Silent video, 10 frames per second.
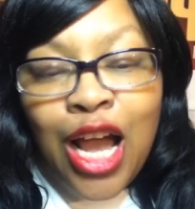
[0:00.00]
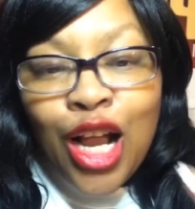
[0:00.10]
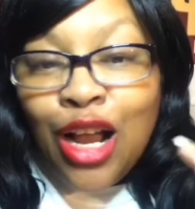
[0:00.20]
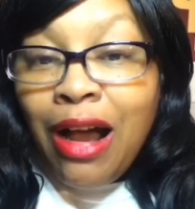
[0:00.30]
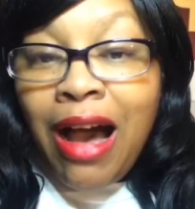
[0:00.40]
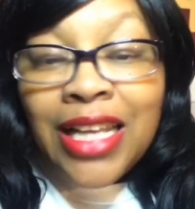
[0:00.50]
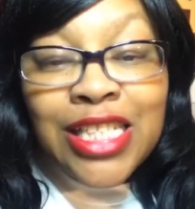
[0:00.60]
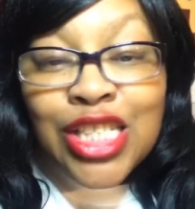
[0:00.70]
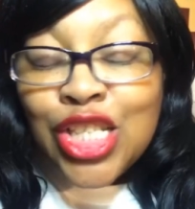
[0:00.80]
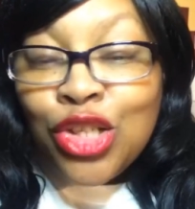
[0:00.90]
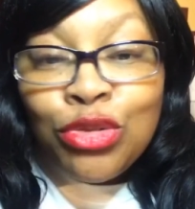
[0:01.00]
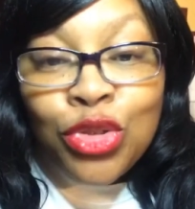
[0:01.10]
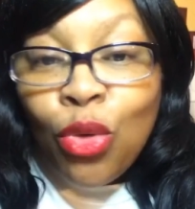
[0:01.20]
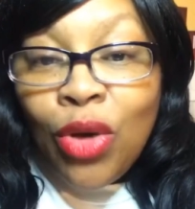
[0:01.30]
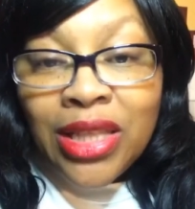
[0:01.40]
God is still
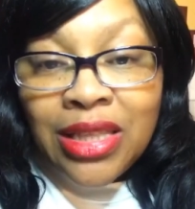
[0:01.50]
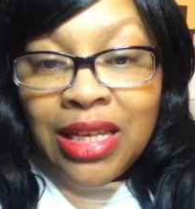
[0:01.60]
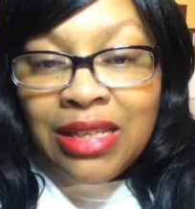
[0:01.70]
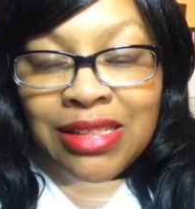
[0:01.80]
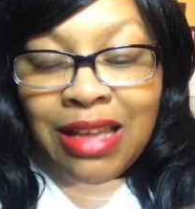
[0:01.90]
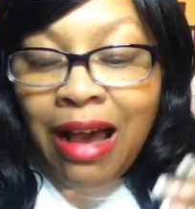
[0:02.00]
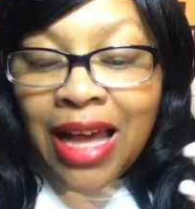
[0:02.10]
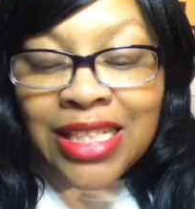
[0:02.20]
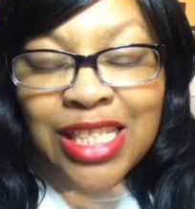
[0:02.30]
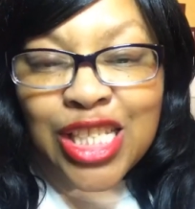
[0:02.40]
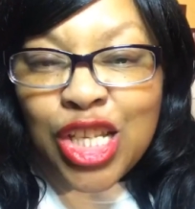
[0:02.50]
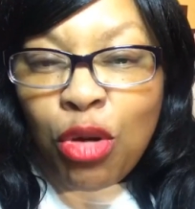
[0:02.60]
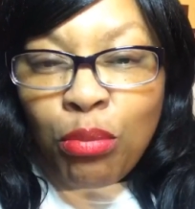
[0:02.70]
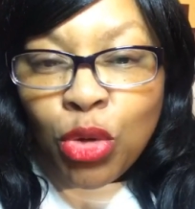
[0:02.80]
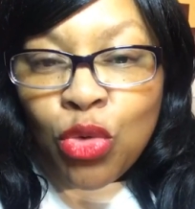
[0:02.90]
doing things. God is still
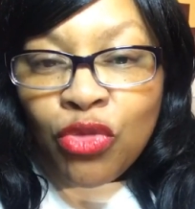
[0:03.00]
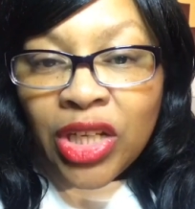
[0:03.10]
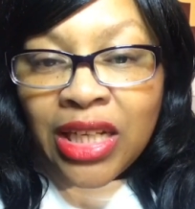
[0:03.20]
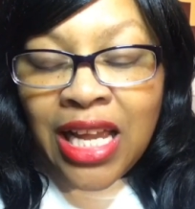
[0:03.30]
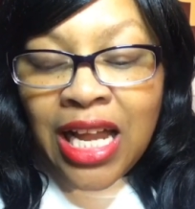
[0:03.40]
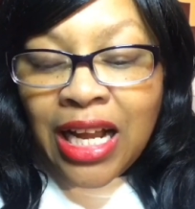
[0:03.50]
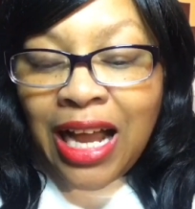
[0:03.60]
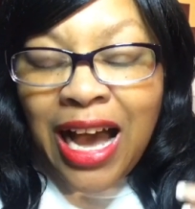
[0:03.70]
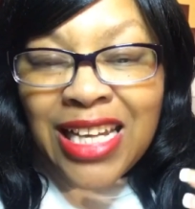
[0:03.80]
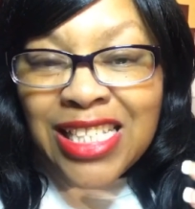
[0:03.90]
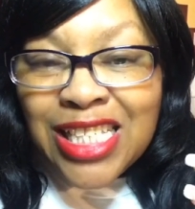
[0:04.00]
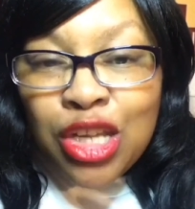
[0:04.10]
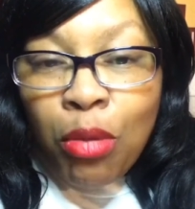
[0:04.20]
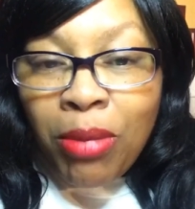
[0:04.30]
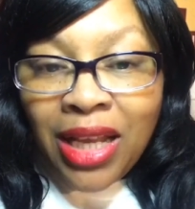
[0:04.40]
moving. God is still
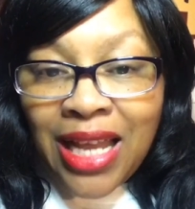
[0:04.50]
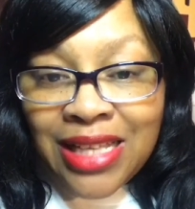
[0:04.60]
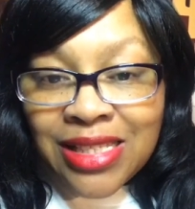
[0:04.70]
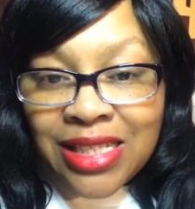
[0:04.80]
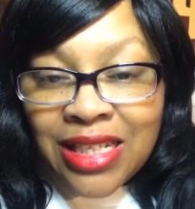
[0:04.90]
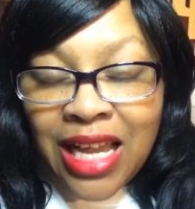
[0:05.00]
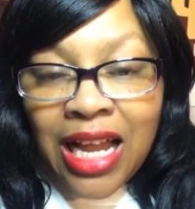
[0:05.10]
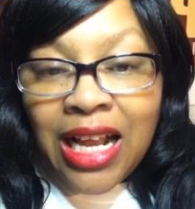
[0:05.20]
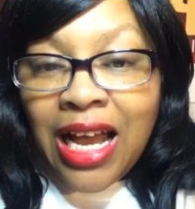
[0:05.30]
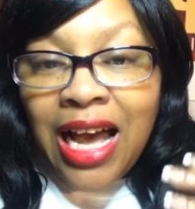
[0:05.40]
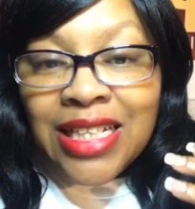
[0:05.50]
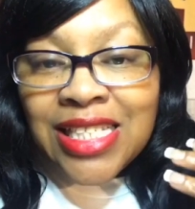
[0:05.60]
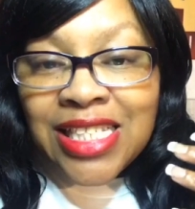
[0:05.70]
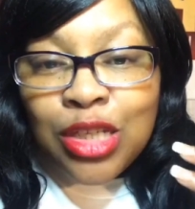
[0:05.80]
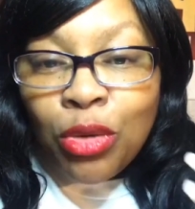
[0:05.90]
blessing. God is
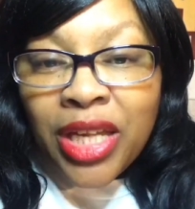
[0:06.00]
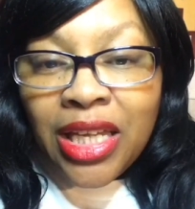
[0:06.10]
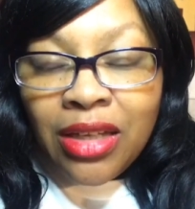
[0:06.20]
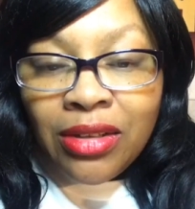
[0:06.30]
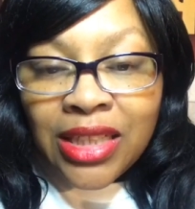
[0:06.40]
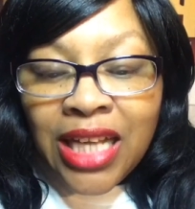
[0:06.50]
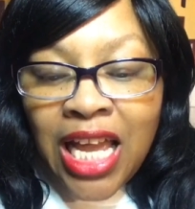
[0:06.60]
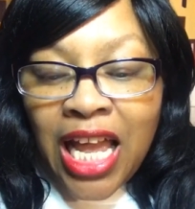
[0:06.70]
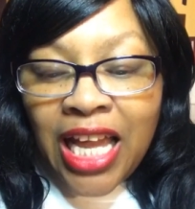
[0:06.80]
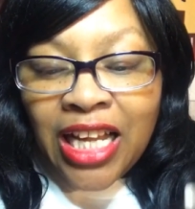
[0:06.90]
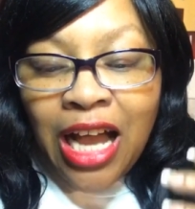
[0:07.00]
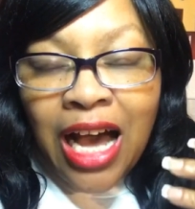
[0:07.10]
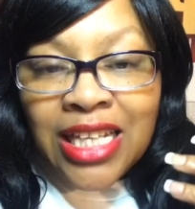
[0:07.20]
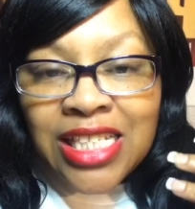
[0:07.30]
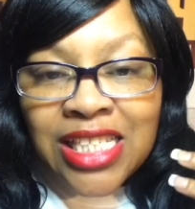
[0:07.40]
still healing and God
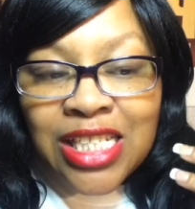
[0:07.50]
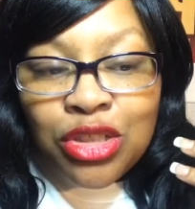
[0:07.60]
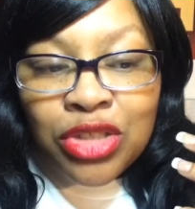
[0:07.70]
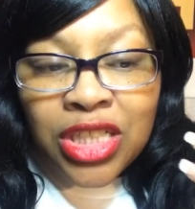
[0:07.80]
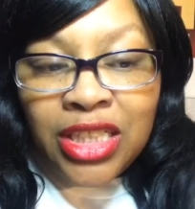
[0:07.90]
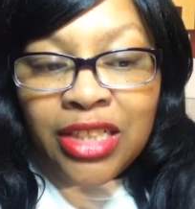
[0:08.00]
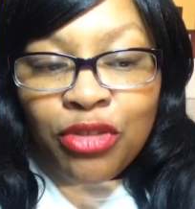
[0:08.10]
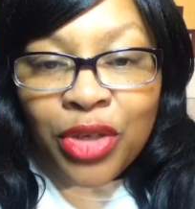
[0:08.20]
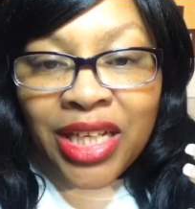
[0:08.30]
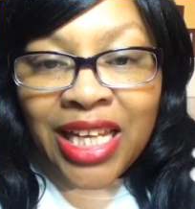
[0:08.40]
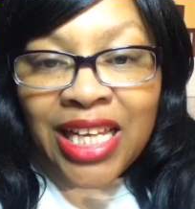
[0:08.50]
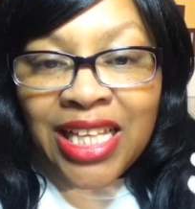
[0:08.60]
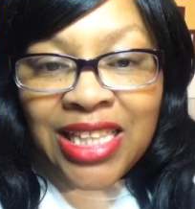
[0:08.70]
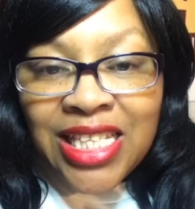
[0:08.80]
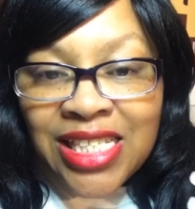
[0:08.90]
is still delivering in
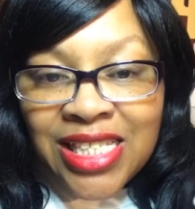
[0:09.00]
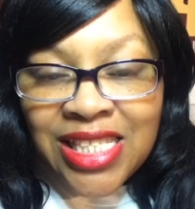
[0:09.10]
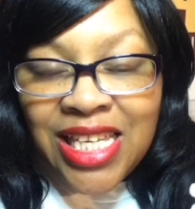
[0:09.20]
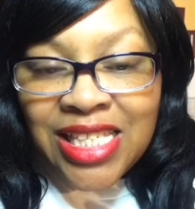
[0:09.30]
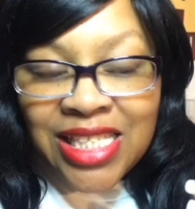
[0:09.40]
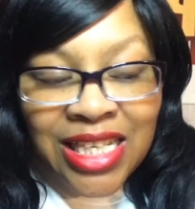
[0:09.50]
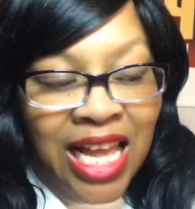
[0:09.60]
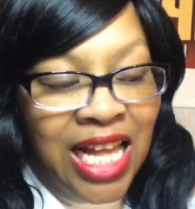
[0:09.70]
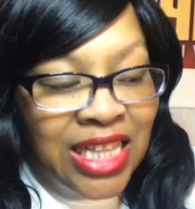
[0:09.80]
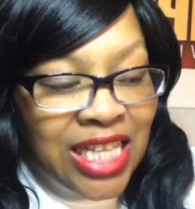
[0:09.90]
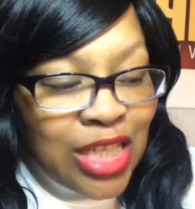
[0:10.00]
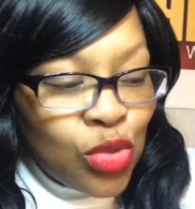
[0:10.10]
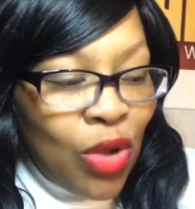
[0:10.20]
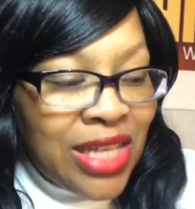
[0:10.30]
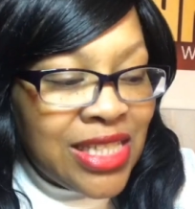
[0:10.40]
this season. That's why
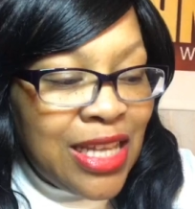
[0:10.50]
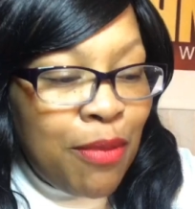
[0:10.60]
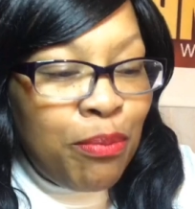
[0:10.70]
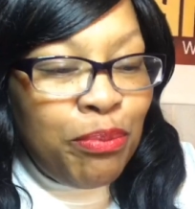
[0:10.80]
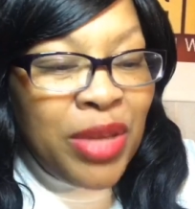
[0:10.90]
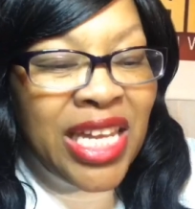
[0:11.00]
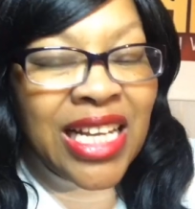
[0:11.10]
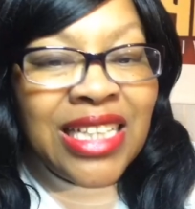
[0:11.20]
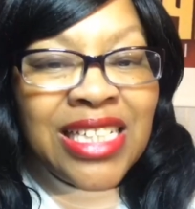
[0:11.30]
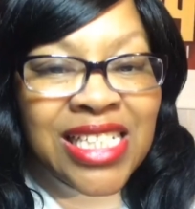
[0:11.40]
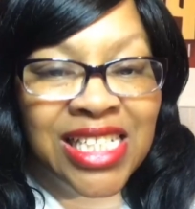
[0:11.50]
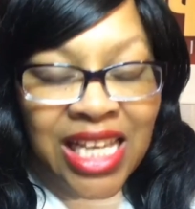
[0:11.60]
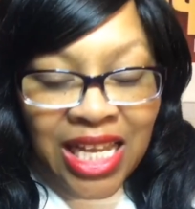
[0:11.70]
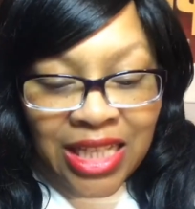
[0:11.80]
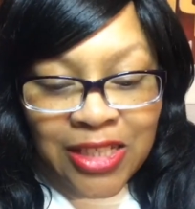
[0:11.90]
I said, be
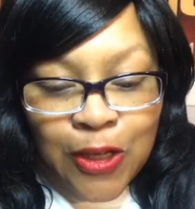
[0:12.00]
content